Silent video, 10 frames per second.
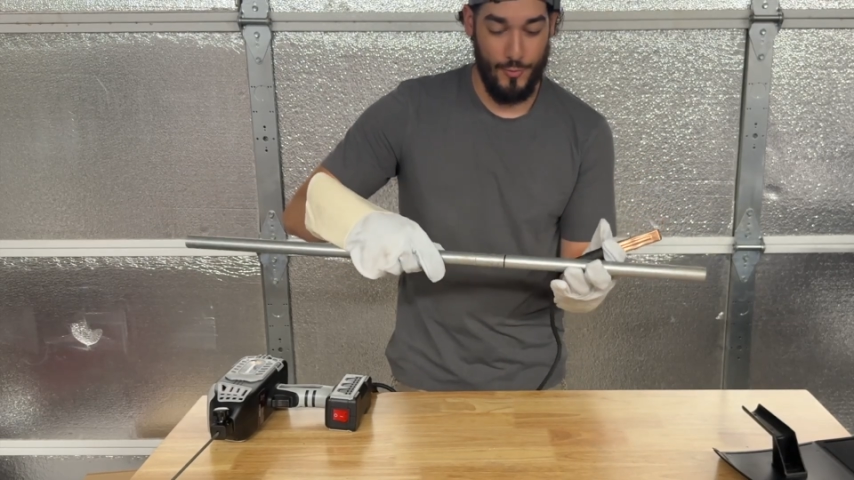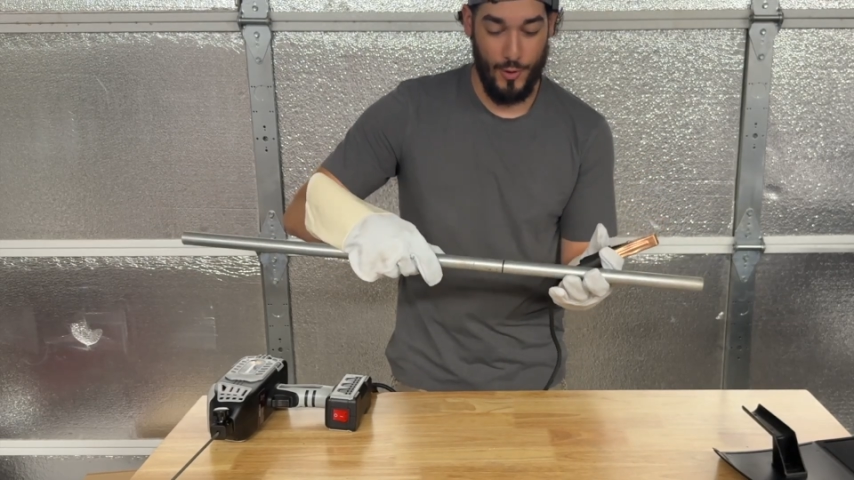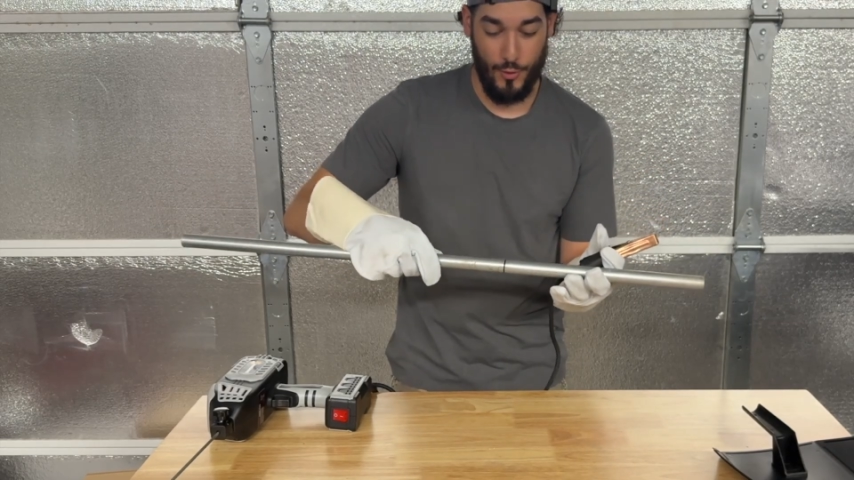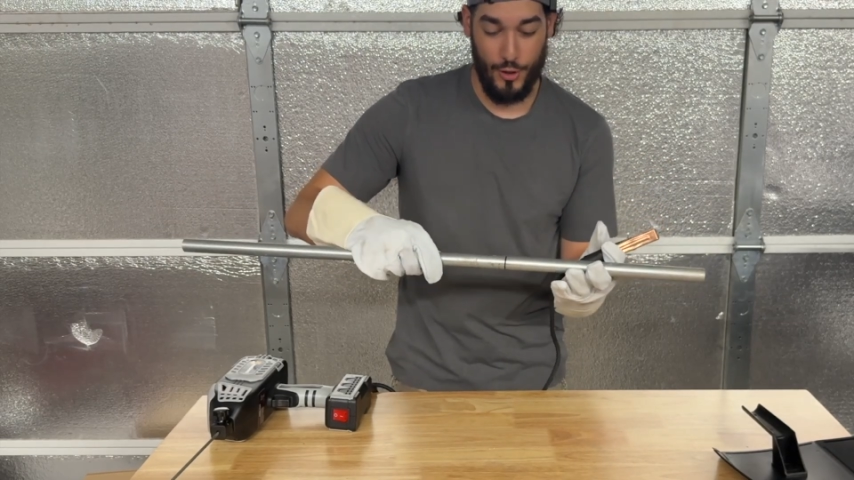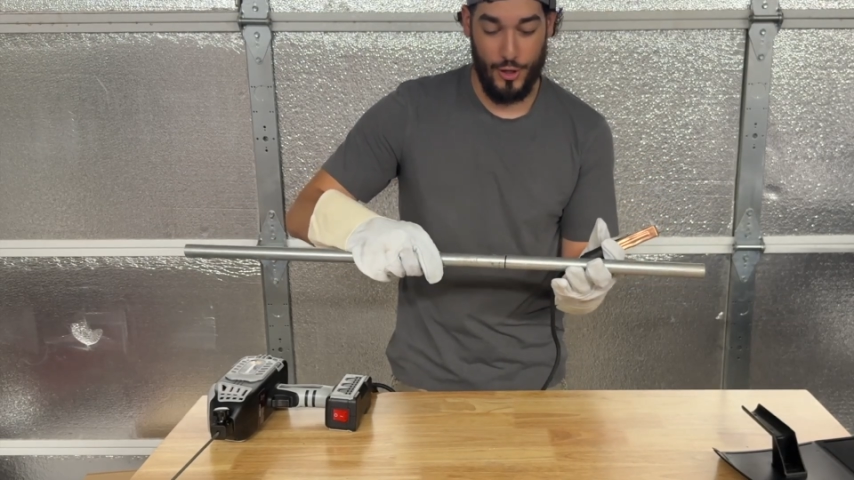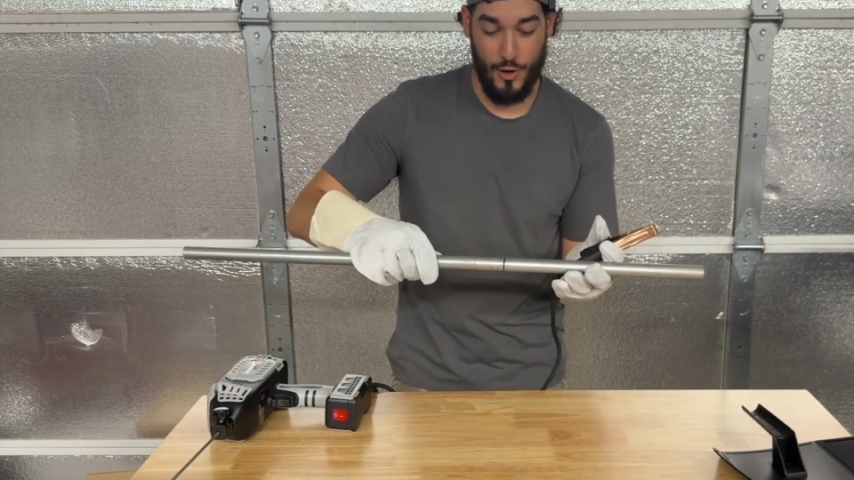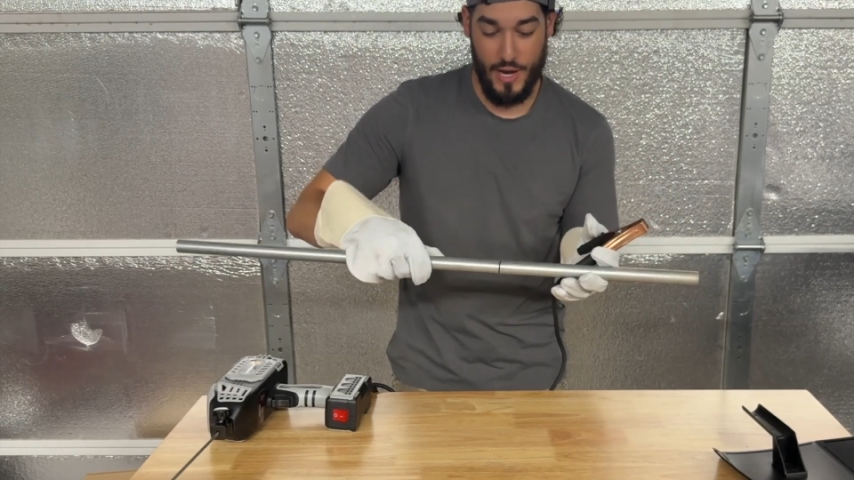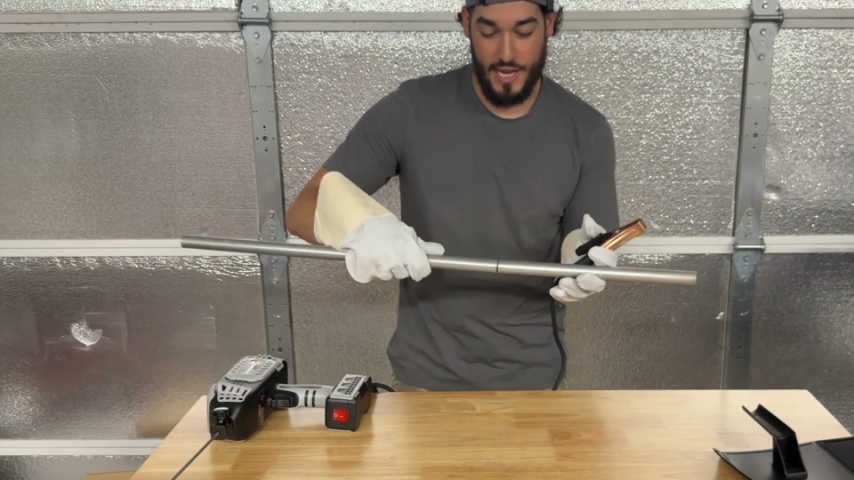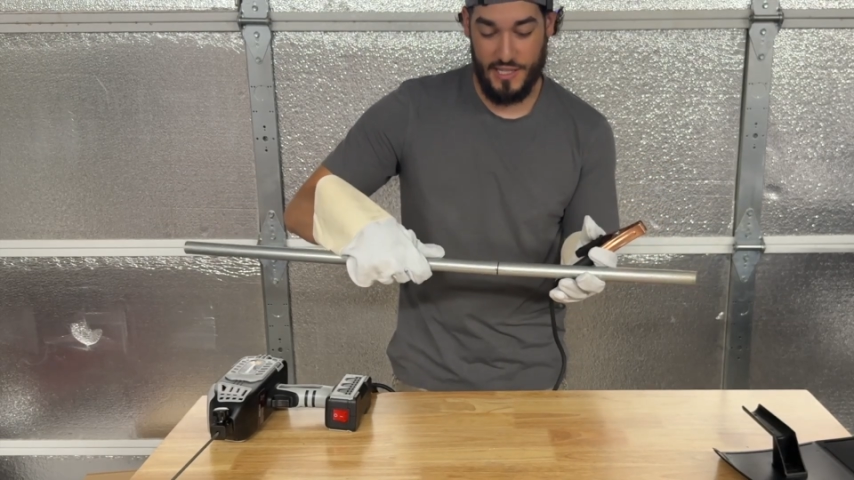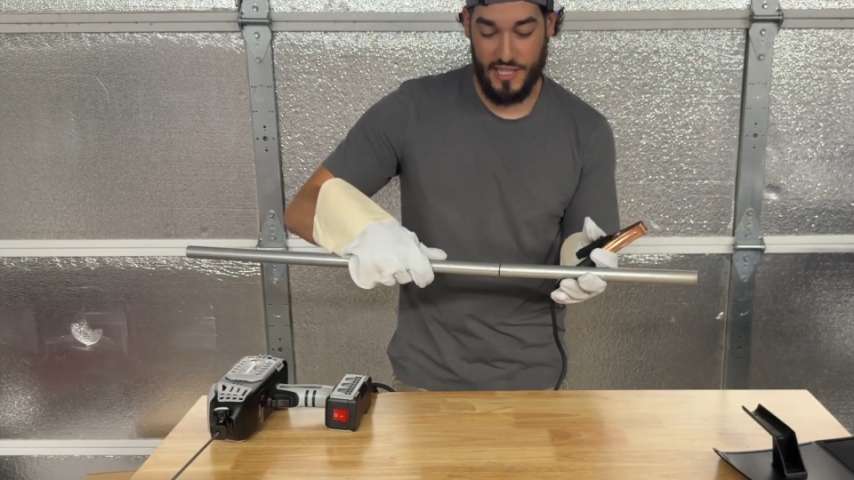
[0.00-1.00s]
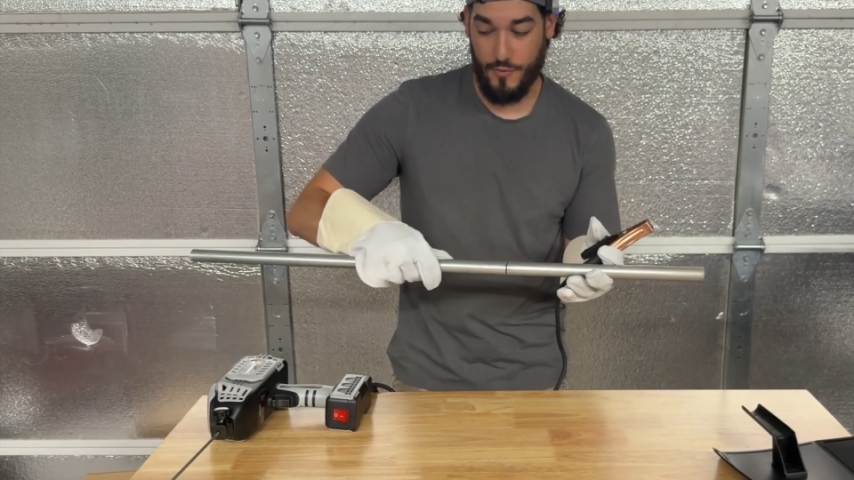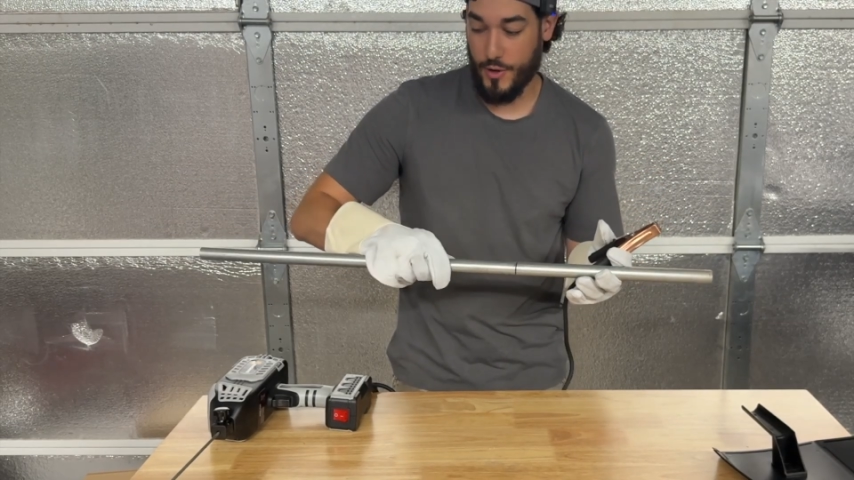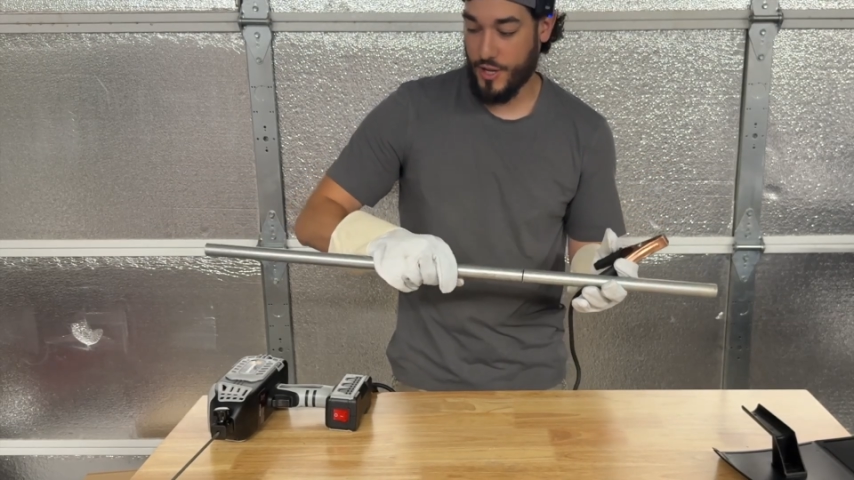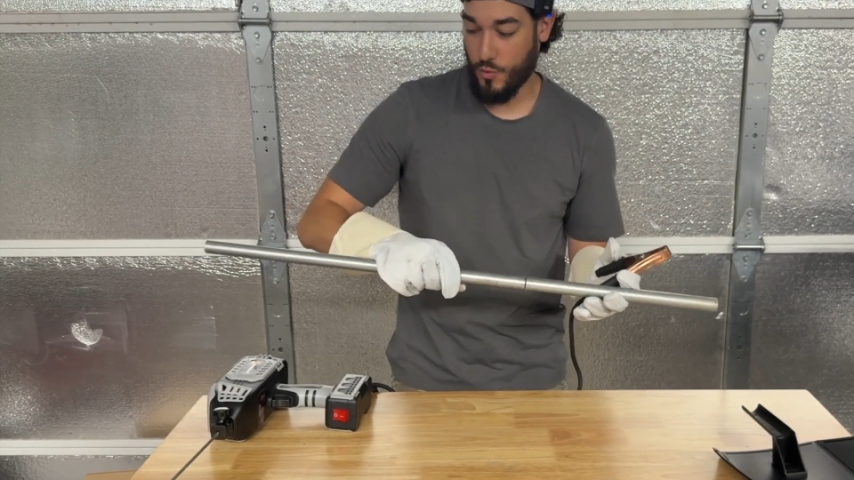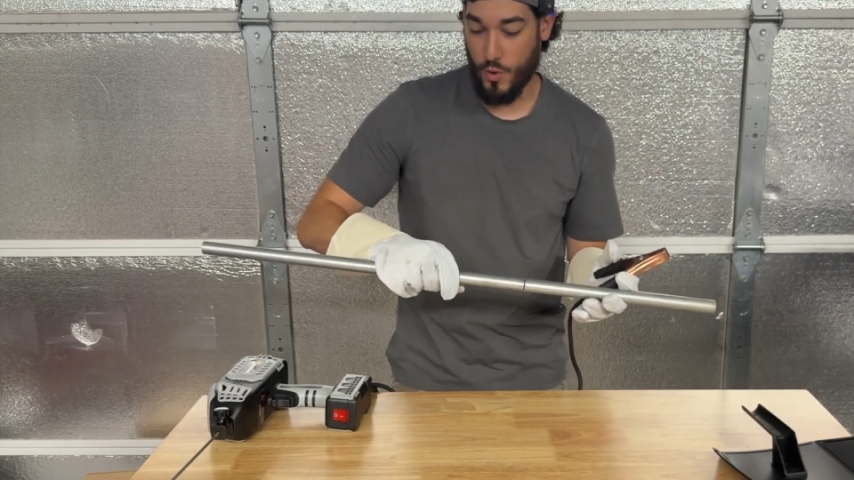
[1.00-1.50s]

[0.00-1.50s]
but we're going to go ahead and see if we can